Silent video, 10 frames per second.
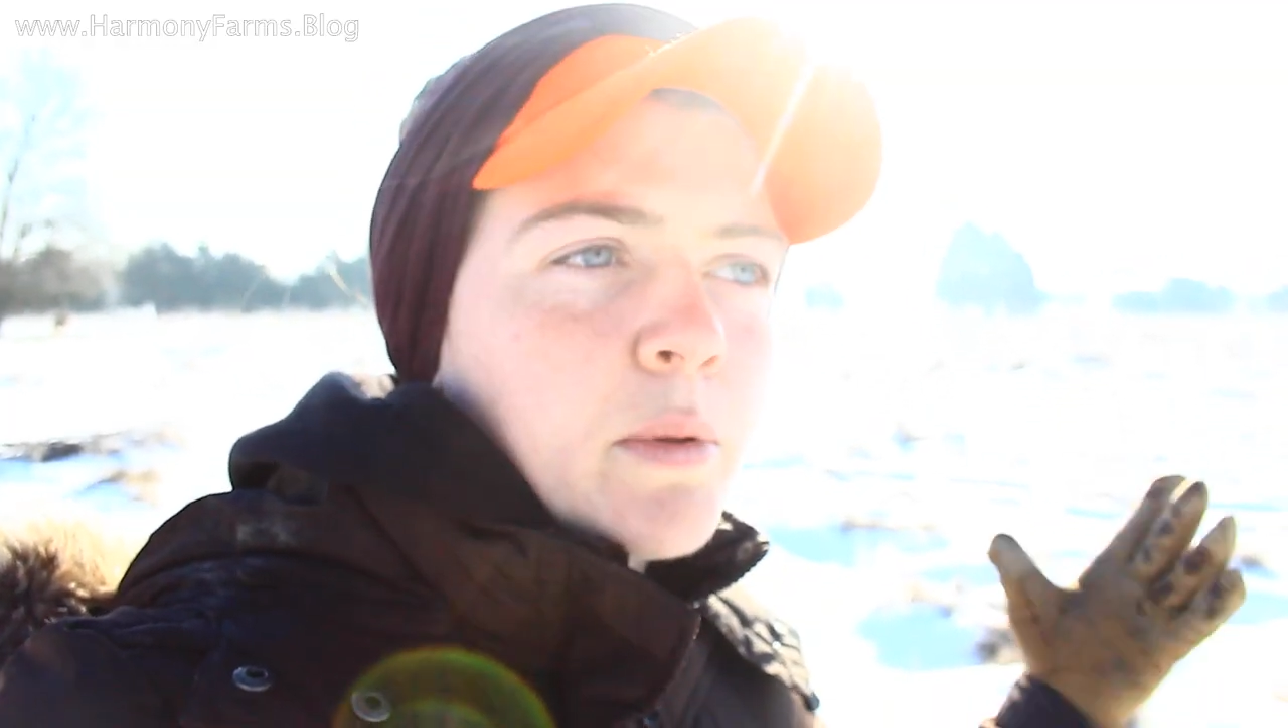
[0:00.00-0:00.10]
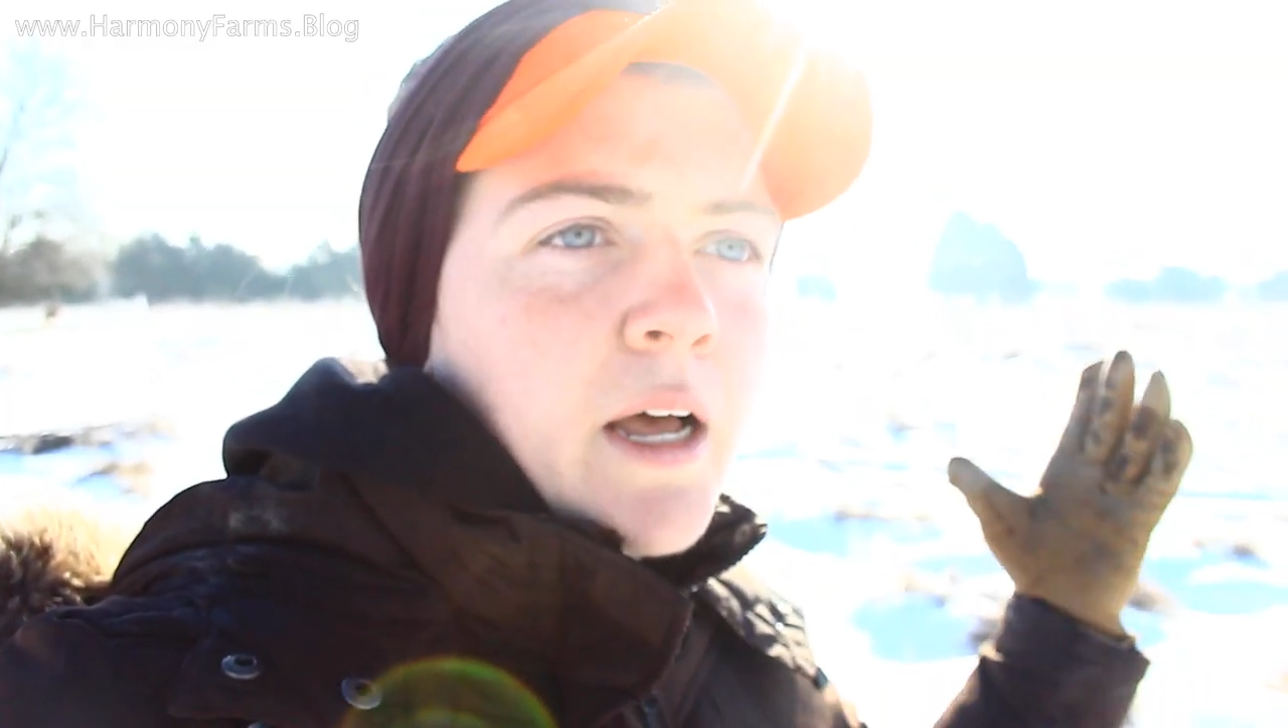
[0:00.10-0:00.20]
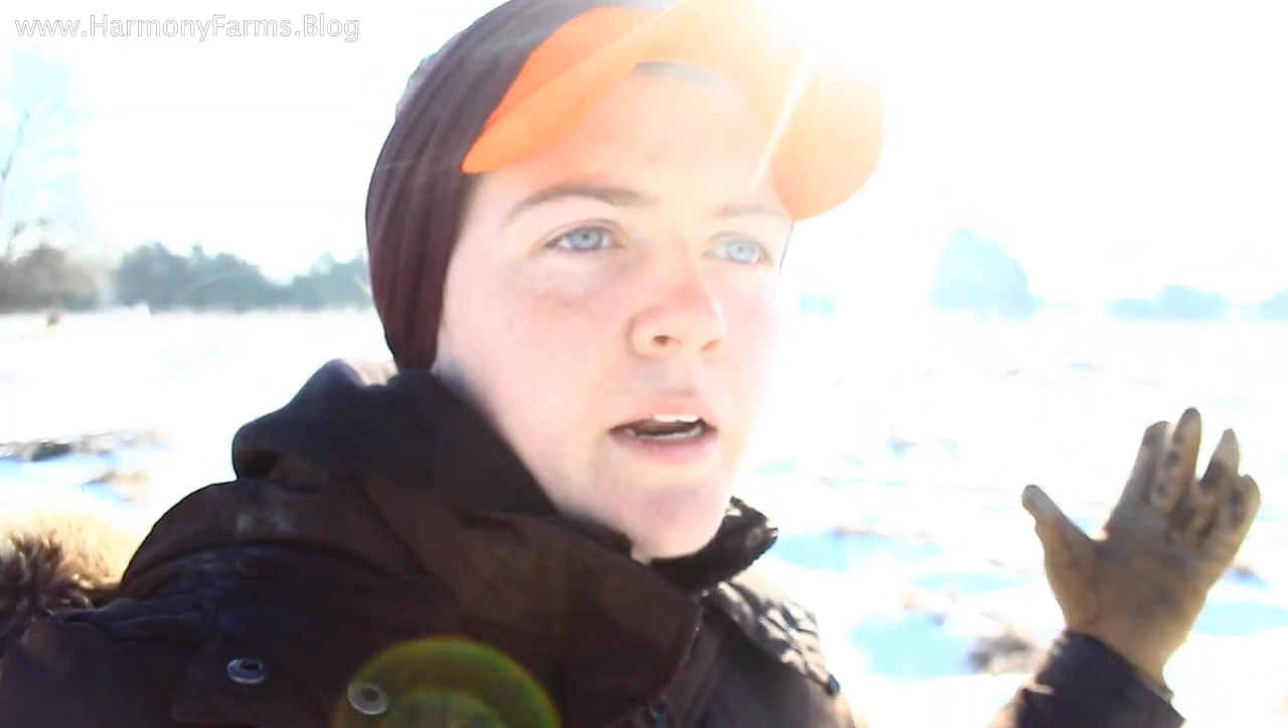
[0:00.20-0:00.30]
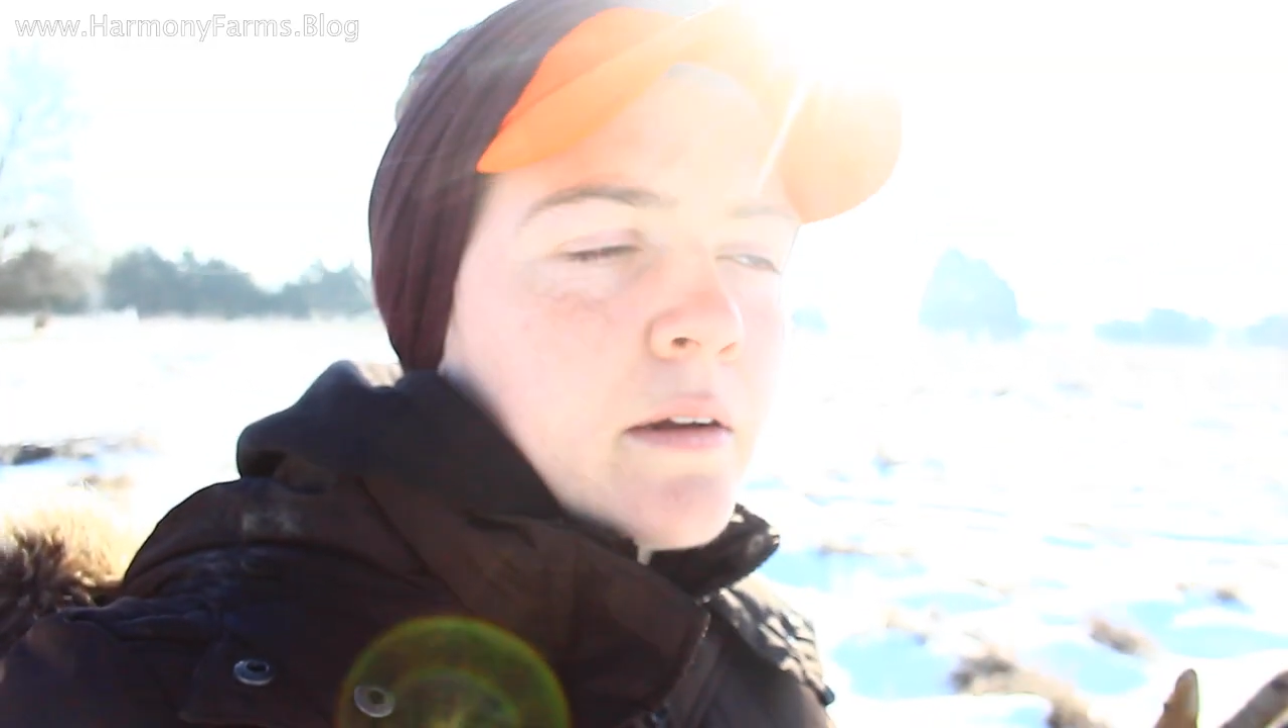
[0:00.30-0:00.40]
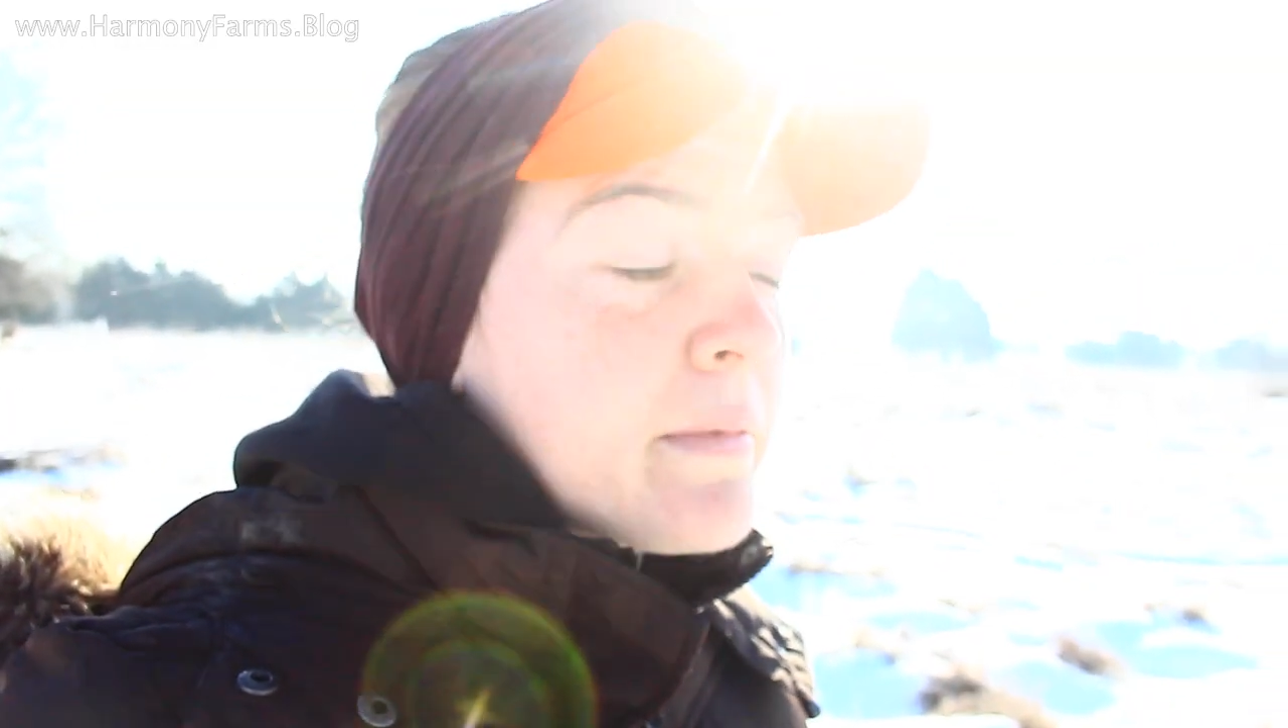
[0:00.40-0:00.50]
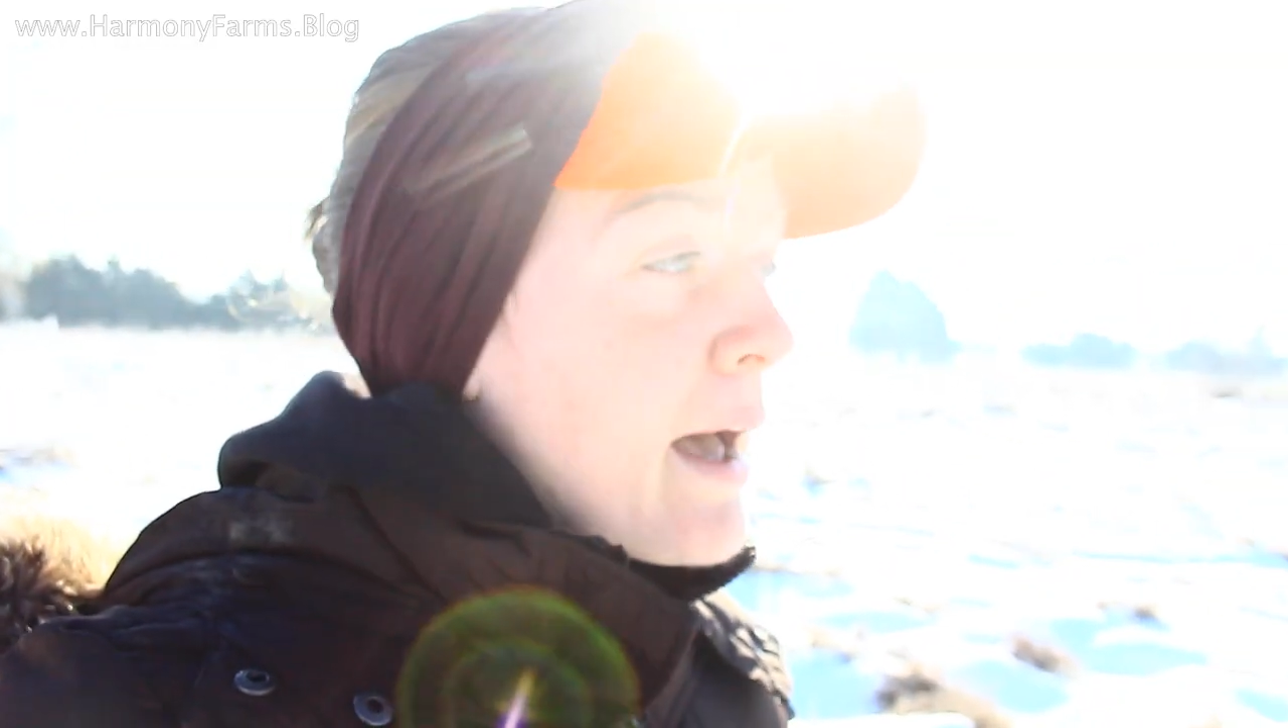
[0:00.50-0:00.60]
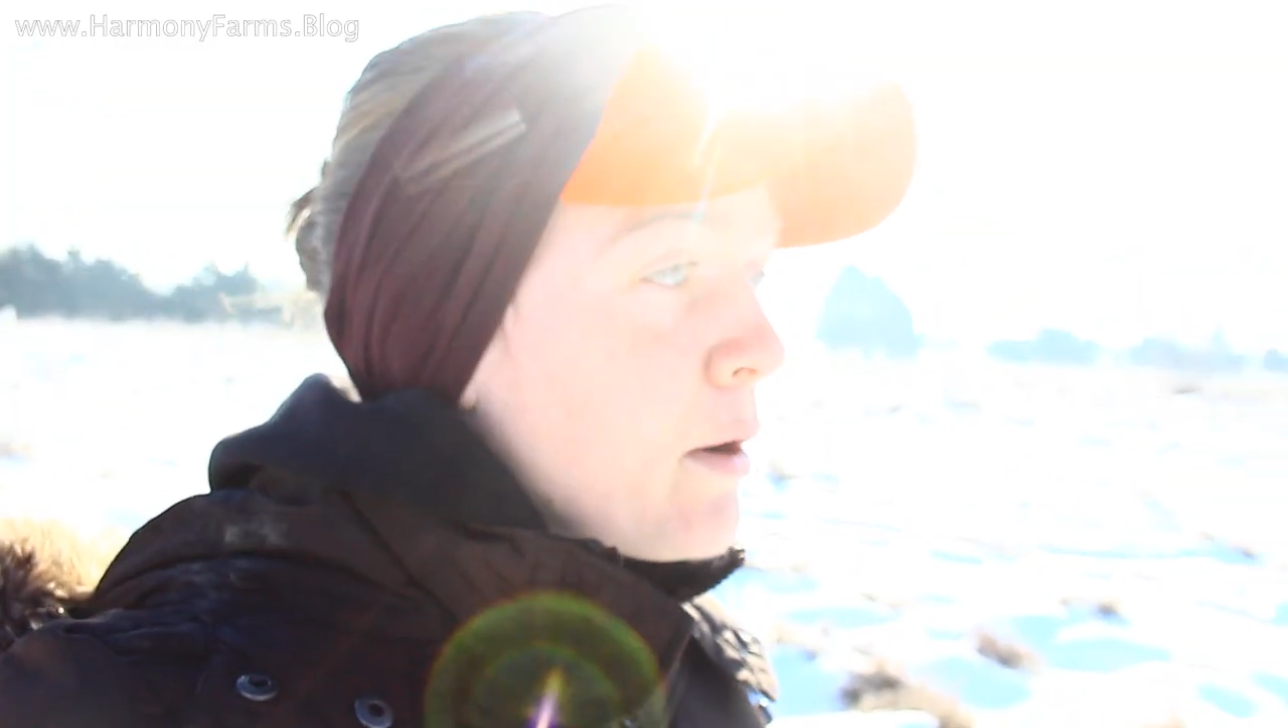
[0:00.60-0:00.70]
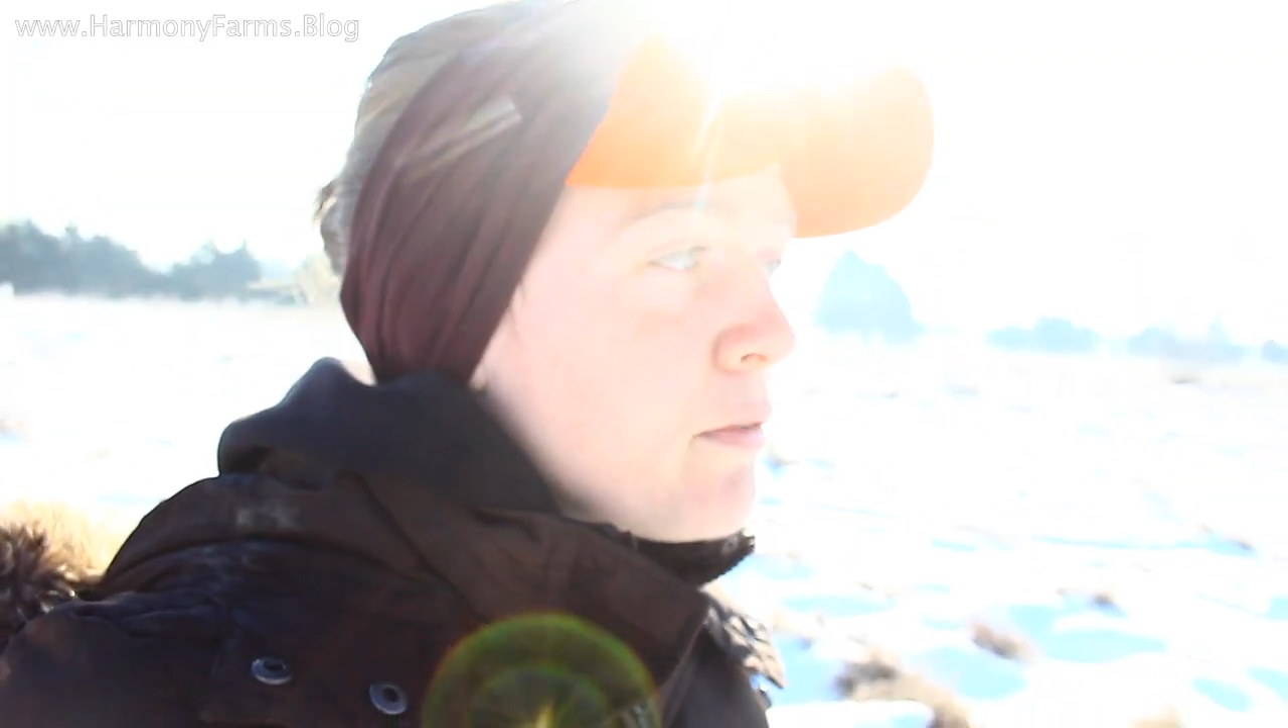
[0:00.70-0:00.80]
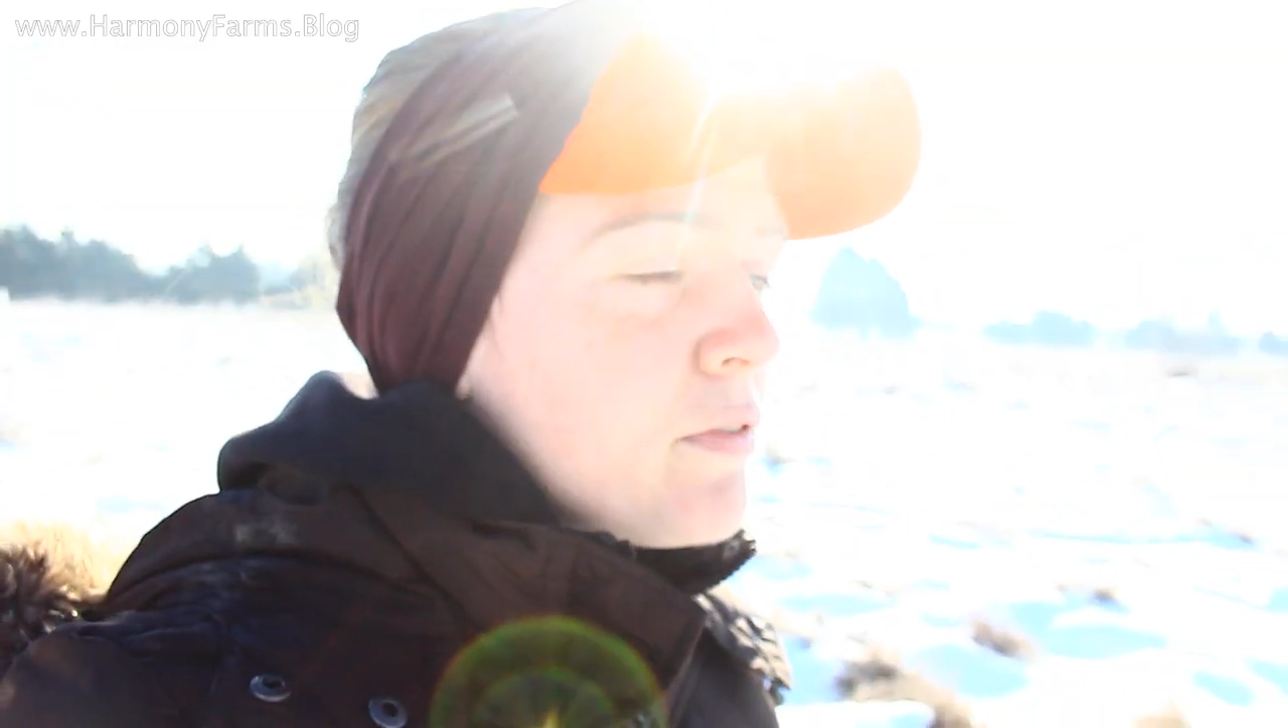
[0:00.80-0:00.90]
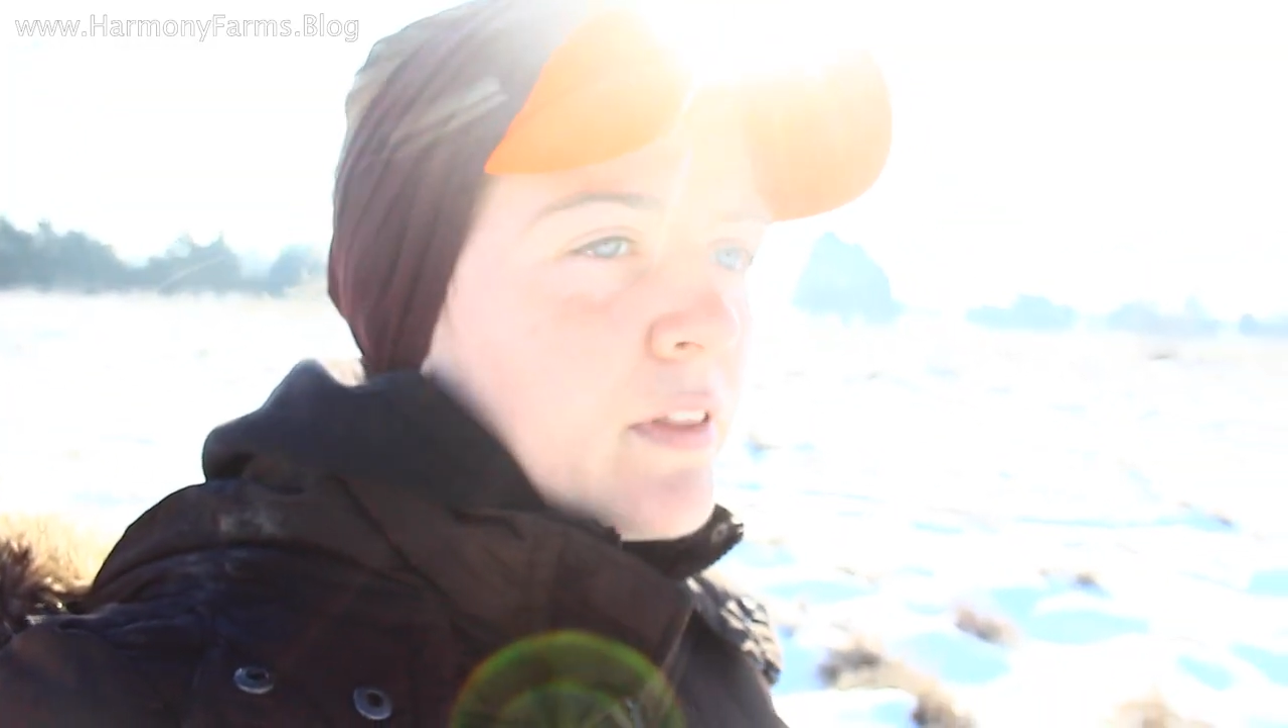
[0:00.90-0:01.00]
blood
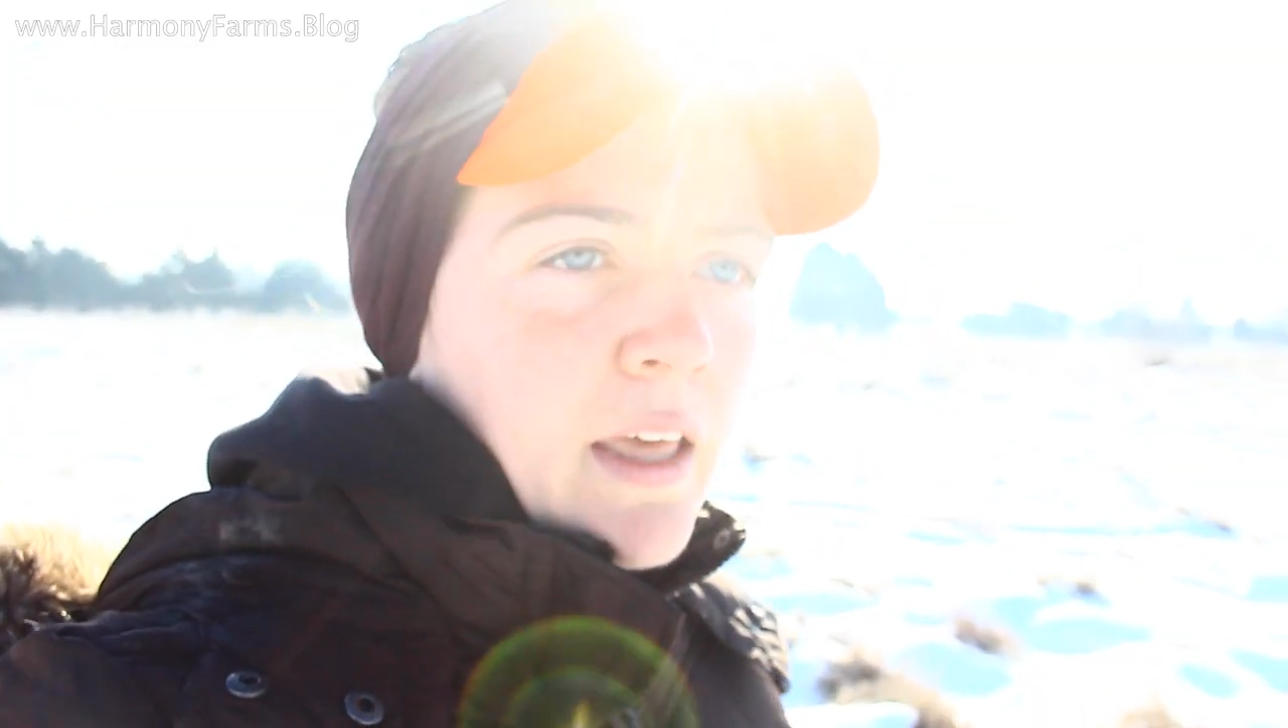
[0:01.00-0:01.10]
out of